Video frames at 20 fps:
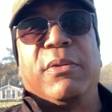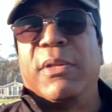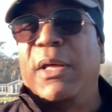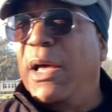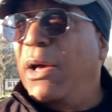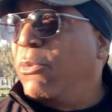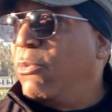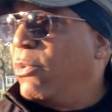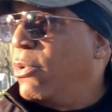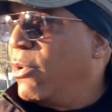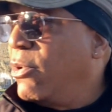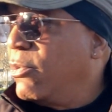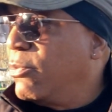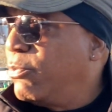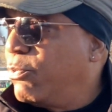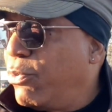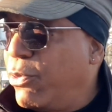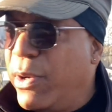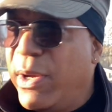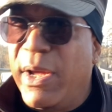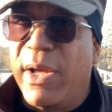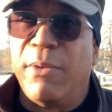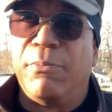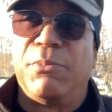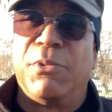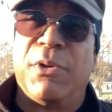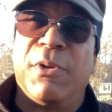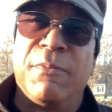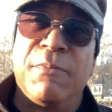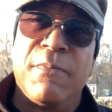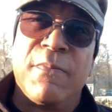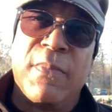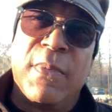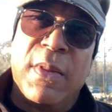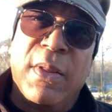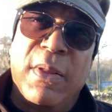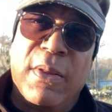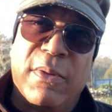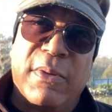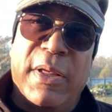that will preempt
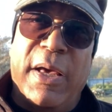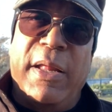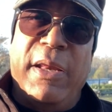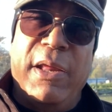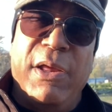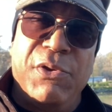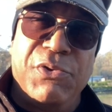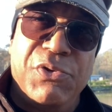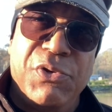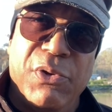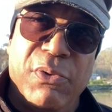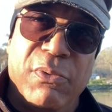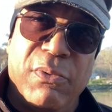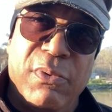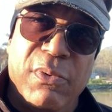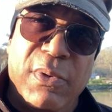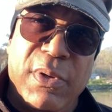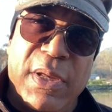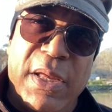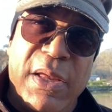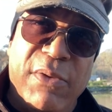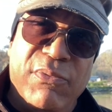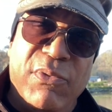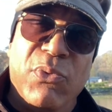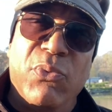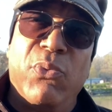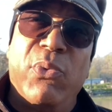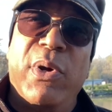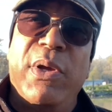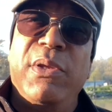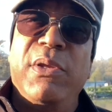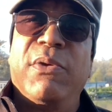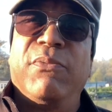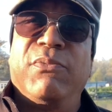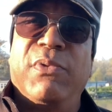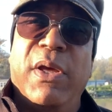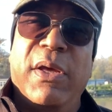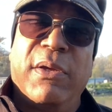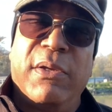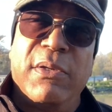that issue, even when
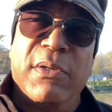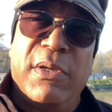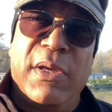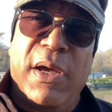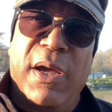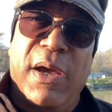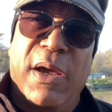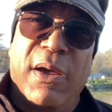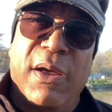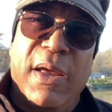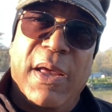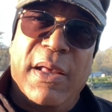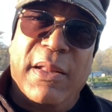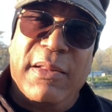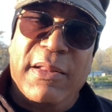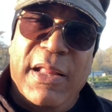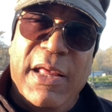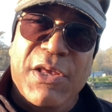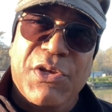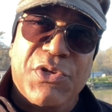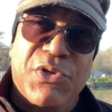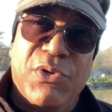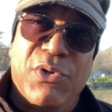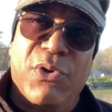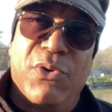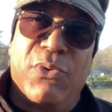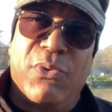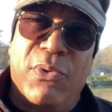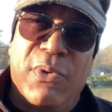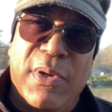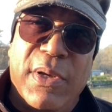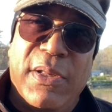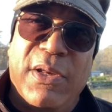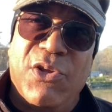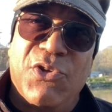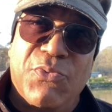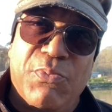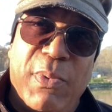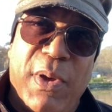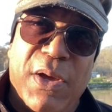you've taken care, at least do an
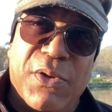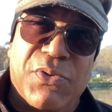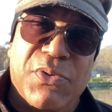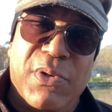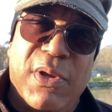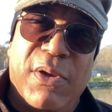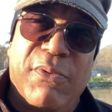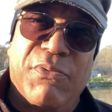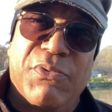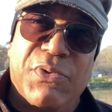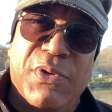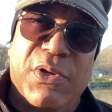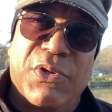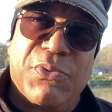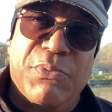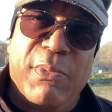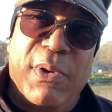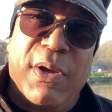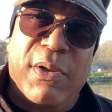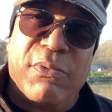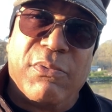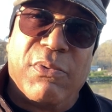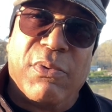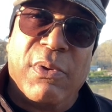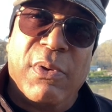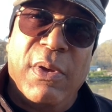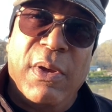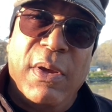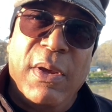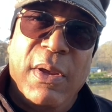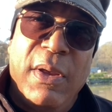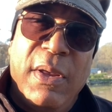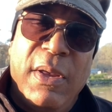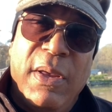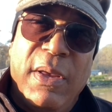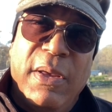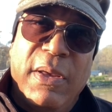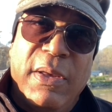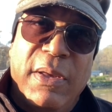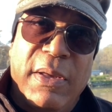inspection every 6 months.
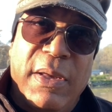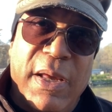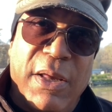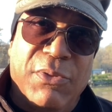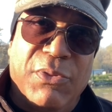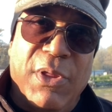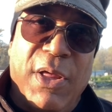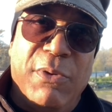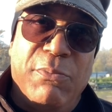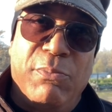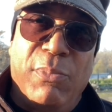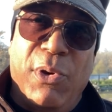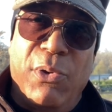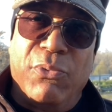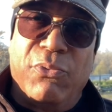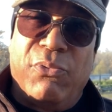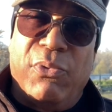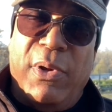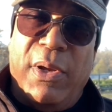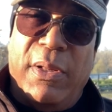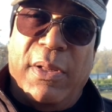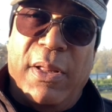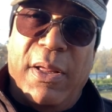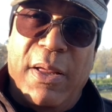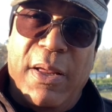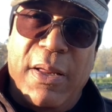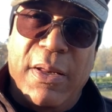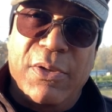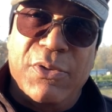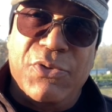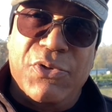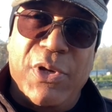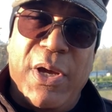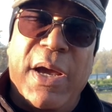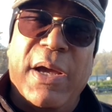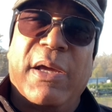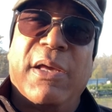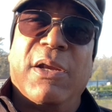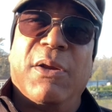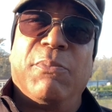Get that boat trailer,
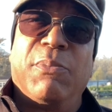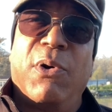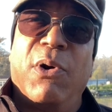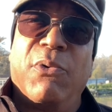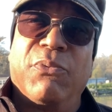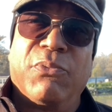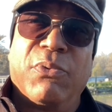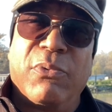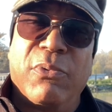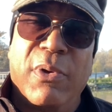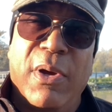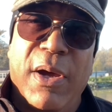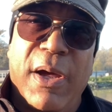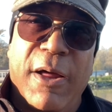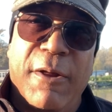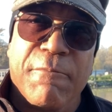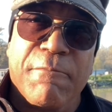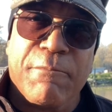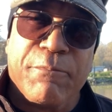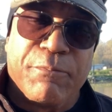jack it up off the ground.